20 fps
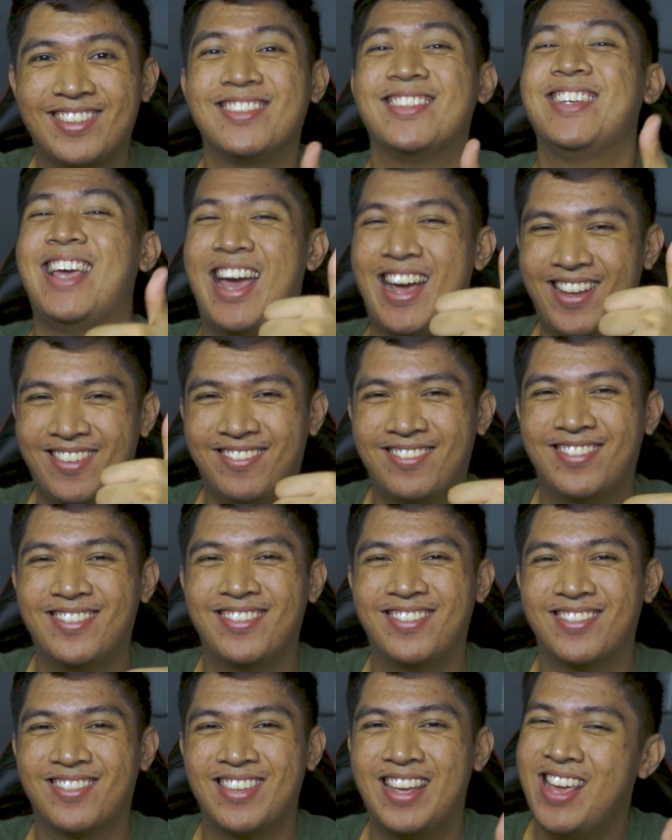Yeah.
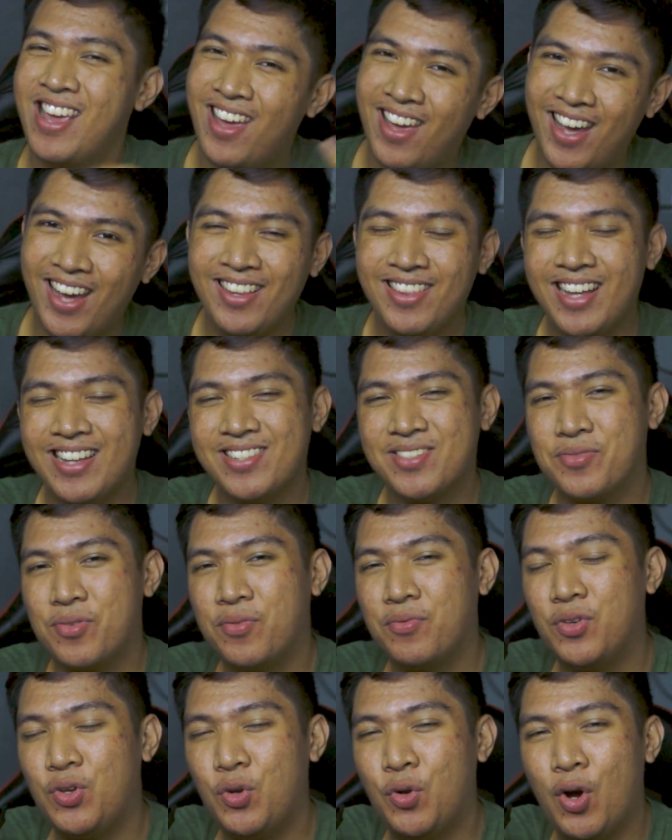And that's the
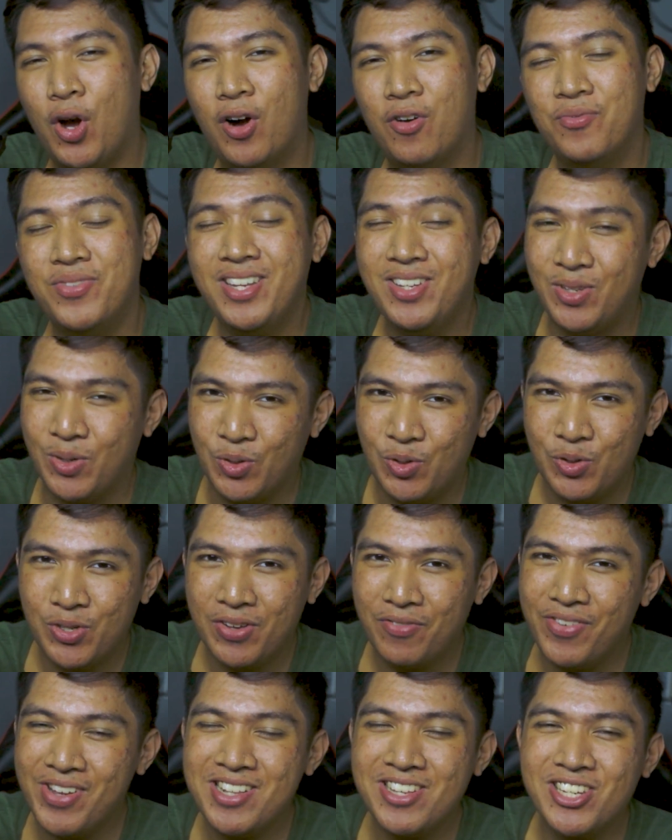review of the Dunu
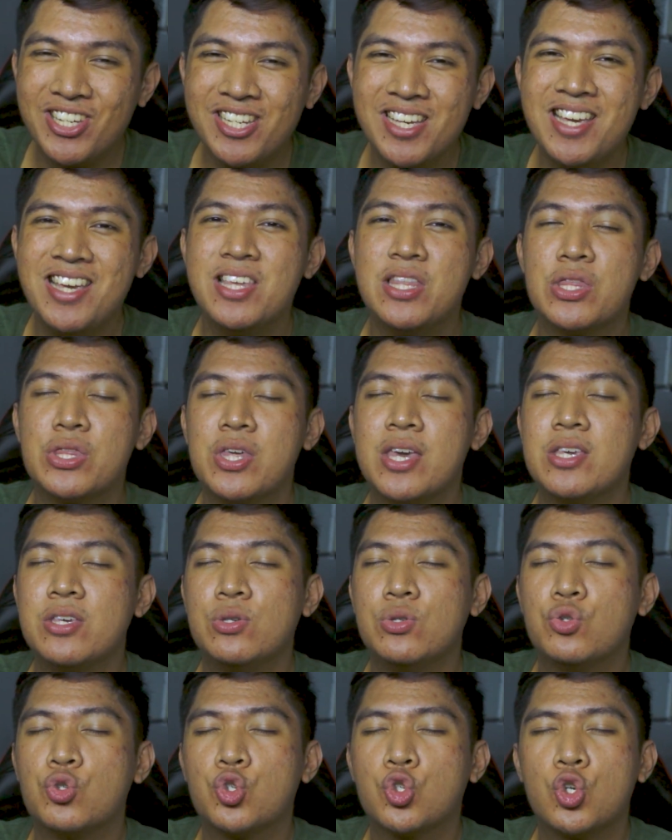DaVinci.
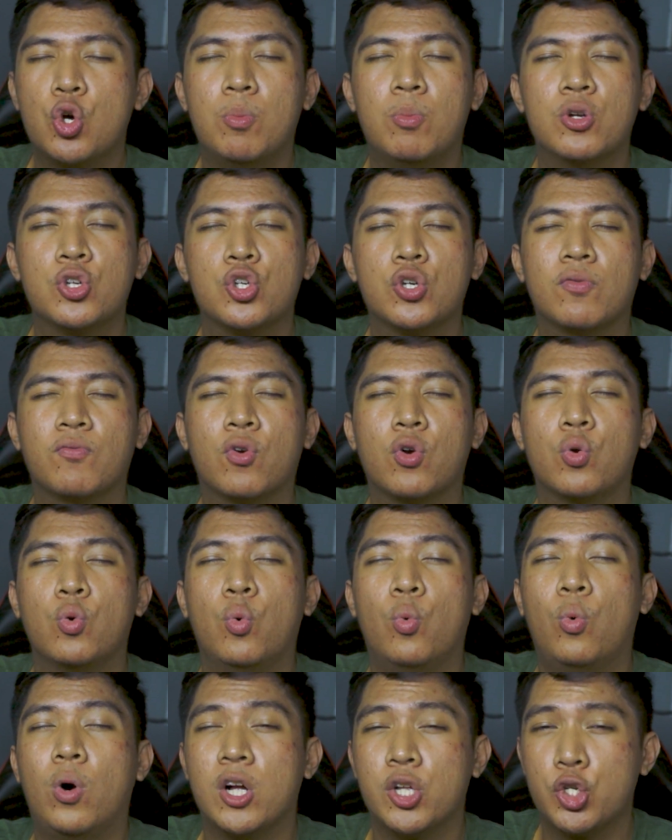Thank you so much for
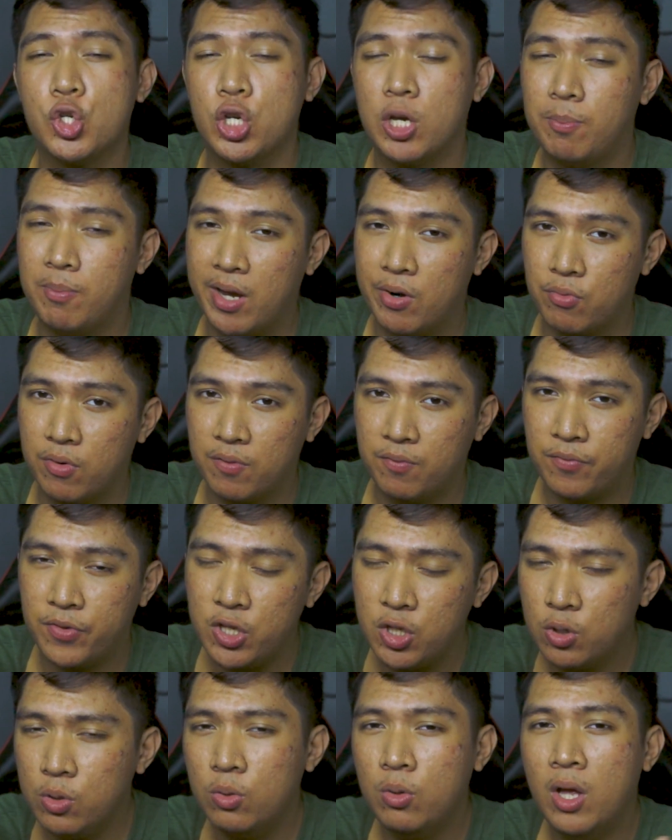watching my
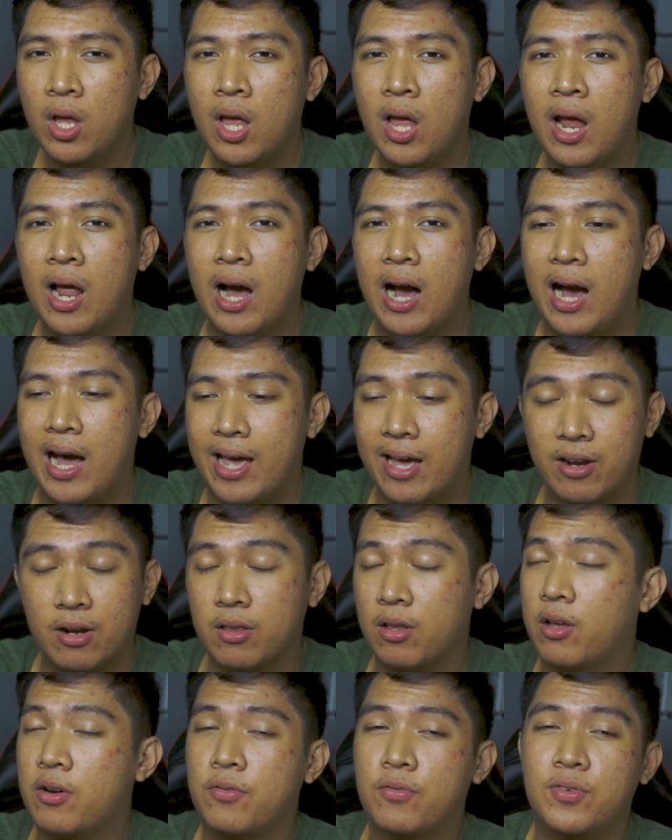review. I had a
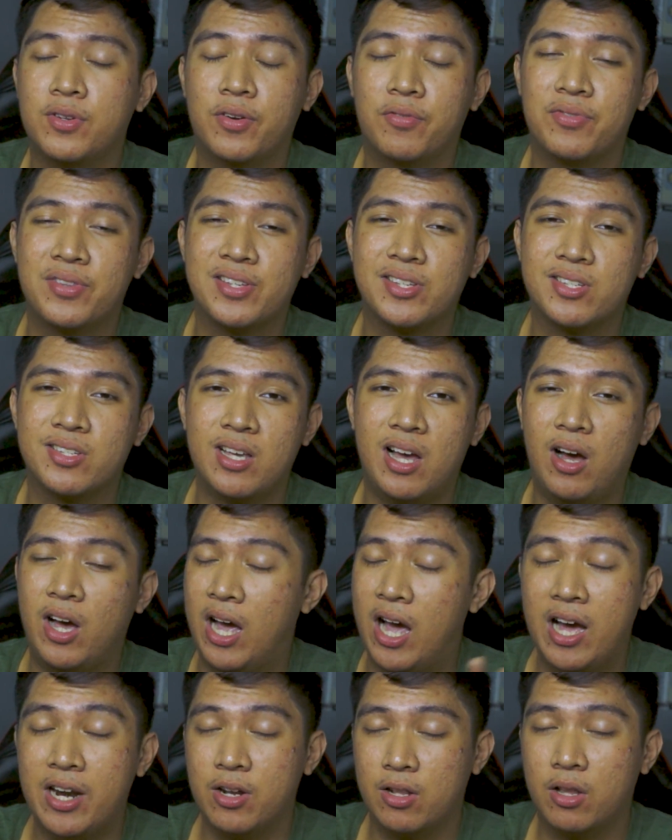lot of fun in
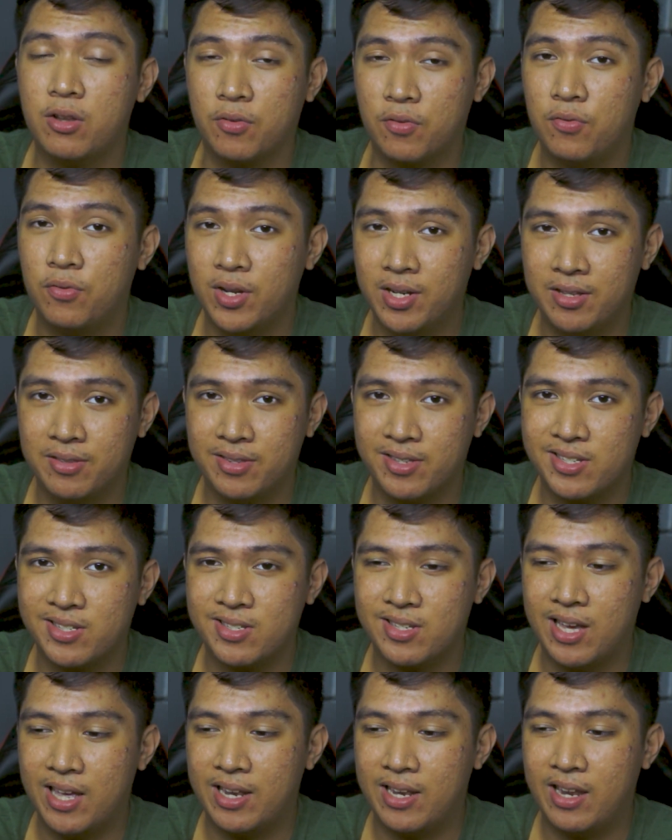this
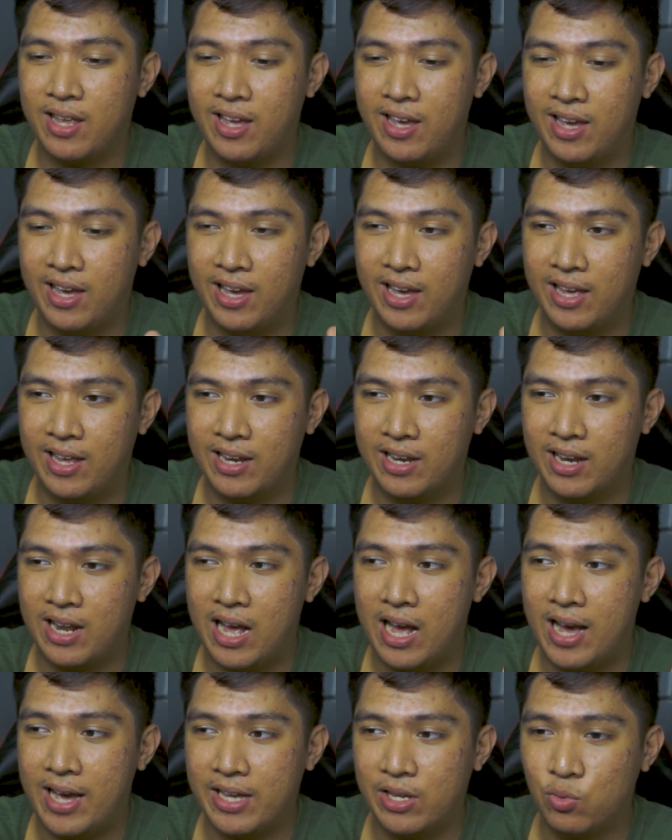set, and
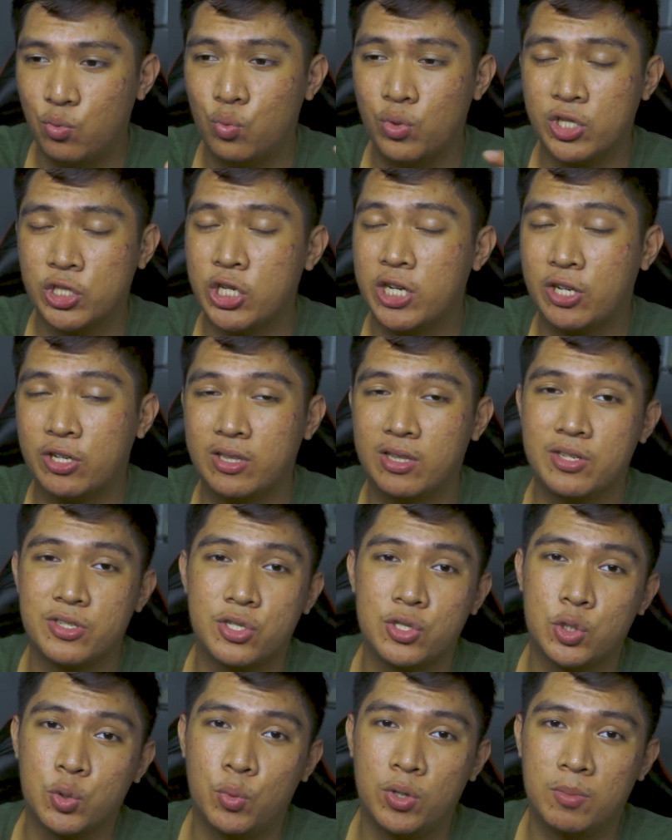I wish I could
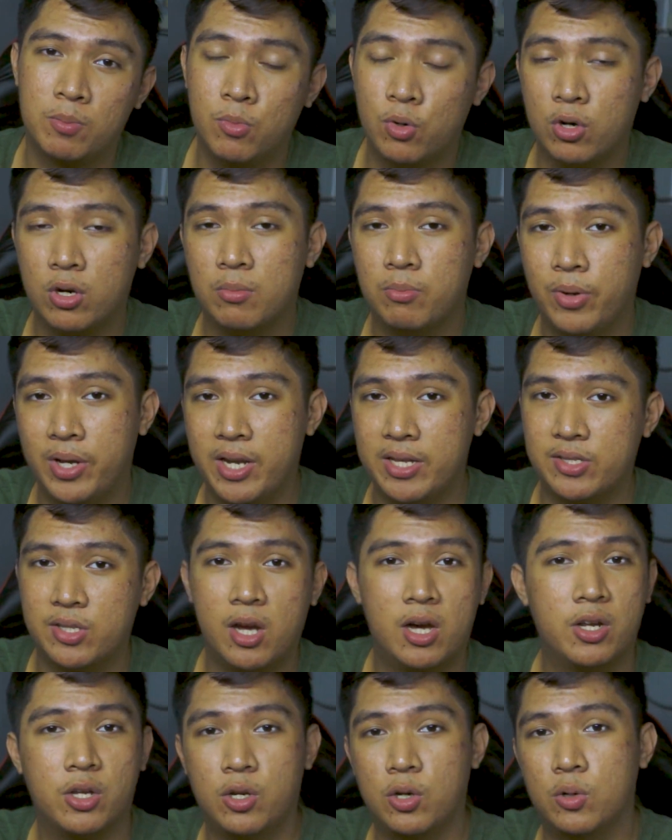listen to it more, but it's
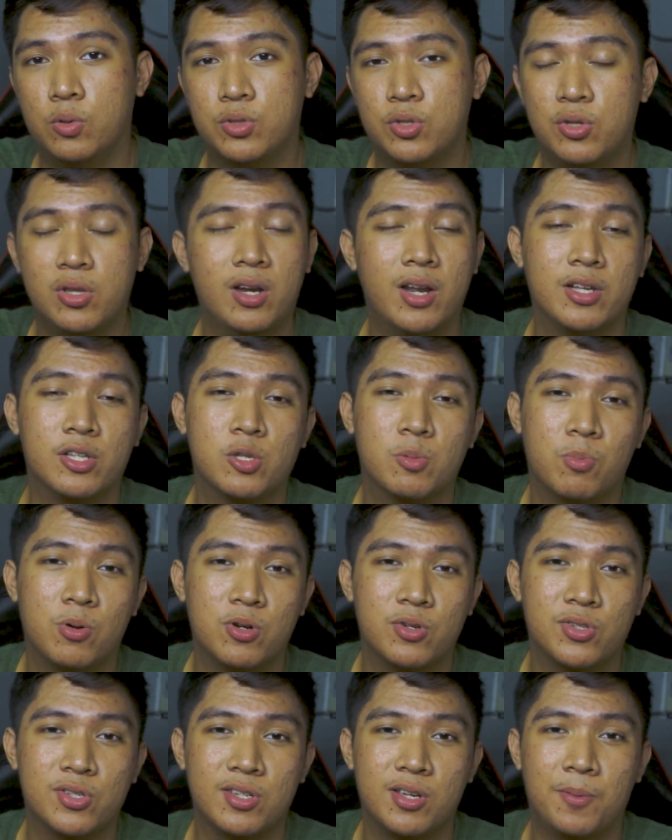got to go to the next
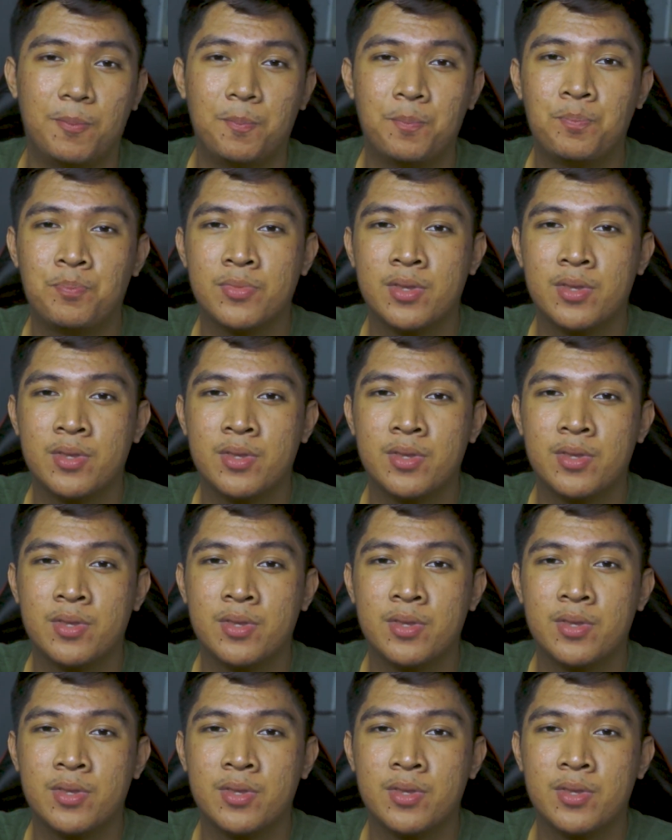person.